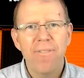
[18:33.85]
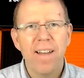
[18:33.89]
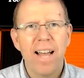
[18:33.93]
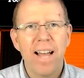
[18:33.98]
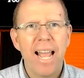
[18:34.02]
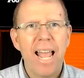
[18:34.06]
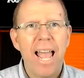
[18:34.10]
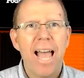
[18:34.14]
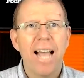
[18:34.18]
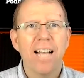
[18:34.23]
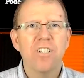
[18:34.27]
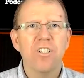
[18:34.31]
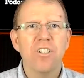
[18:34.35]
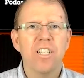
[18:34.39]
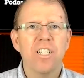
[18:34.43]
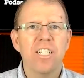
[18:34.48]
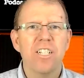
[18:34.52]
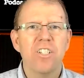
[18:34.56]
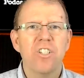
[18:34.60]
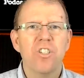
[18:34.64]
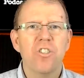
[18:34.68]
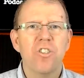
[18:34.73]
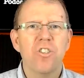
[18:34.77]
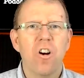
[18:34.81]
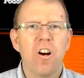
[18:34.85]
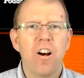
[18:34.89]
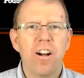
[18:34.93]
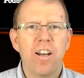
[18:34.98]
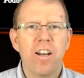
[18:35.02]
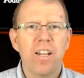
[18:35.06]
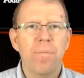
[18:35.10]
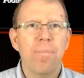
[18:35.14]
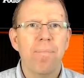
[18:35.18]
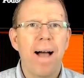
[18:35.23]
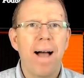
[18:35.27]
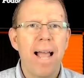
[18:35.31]
I actually
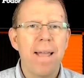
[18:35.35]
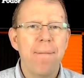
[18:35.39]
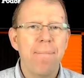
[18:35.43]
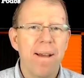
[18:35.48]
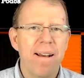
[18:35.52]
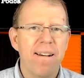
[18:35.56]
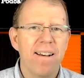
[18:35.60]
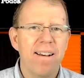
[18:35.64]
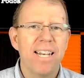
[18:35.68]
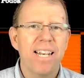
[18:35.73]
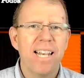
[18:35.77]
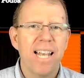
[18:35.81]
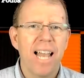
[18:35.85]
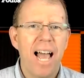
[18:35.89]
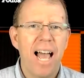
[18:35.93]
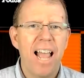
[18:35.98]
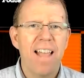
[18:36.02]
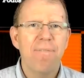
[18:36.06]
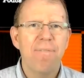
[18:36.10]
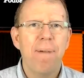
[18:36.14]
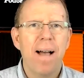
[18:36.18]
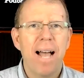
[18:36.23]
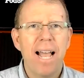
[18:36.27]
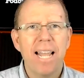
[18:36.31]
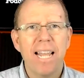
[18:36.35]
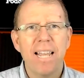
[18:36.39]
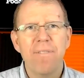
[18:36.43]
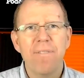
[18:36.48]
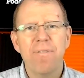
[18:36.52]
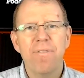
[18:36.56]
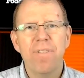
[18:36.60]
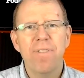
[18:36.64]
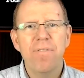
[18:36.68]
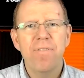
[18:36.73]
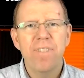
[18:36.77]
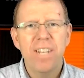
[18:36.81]
started my married life buying a
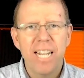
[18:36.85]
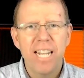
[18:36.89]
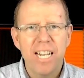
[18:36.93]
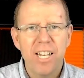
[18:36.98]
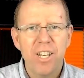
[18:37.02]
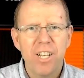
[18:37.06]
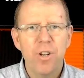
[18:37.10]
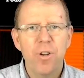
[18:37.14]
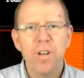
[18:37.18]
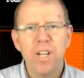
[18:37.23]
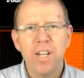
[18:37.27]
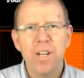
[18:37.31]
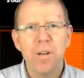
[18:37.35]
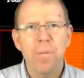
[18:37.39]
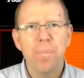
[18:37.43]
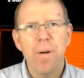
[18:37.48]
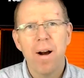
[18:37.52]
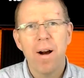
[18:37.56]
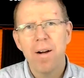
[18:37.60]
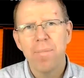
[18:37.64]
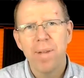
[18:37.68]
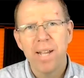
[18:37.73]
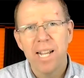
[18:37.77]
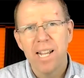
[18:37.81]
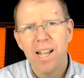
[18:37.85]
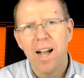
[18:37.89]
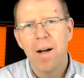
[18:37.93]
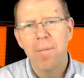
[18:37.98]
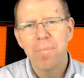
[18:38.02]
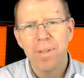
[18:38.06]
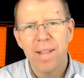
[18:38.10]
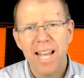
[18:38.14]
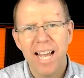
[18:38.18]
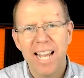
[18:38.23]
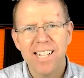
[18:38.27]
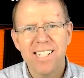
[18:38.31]
15-unit apartment
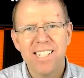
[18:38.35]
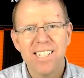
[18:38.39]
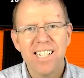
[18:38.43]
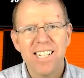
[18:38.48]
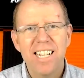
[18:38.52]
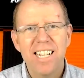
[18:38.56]
complex.